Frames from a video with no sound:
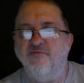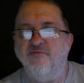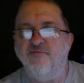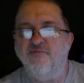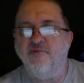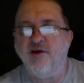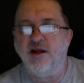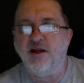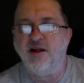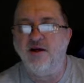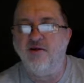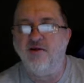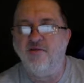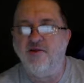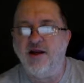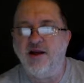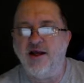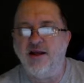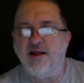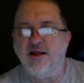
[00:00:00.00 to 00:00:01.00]
video
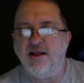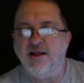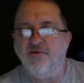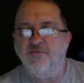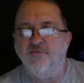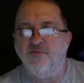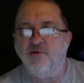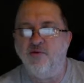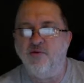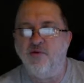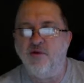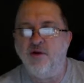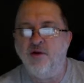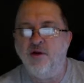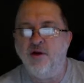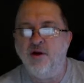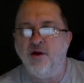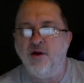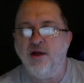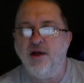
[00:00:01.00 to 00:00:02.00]
that I did for it.
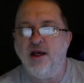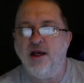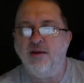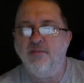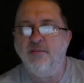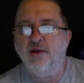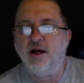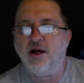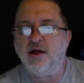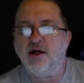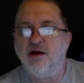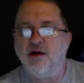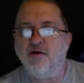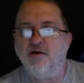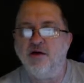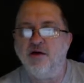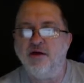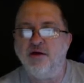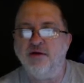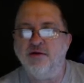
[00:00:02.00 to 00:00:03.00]
And my
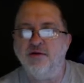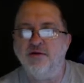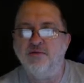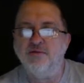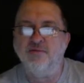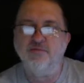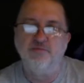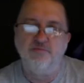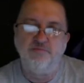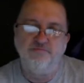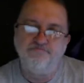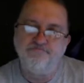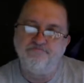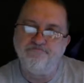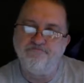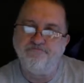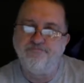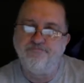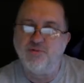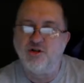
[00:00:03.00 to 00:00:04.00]
current
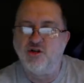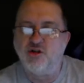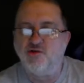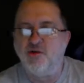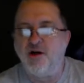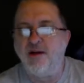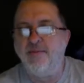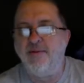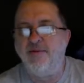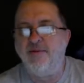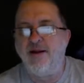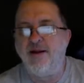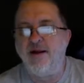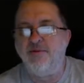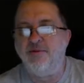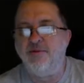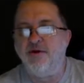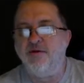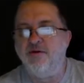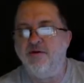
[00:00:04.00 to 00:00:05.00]
streaming that
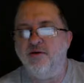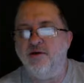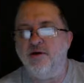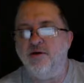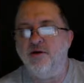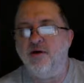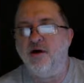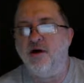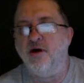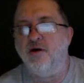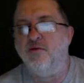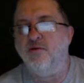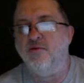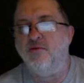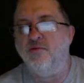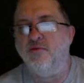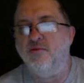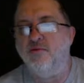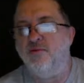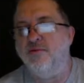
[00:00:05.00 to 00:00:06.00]
I'm doing
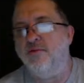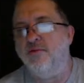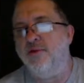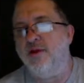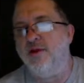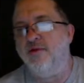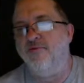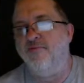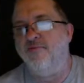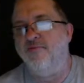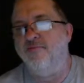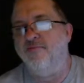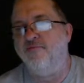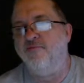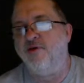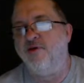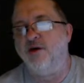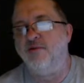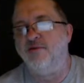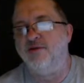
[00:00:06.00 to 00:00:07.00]
on
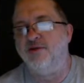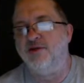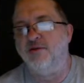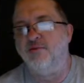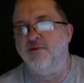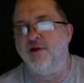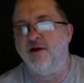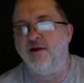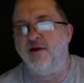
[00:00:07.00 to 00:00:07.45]
Farm Simulator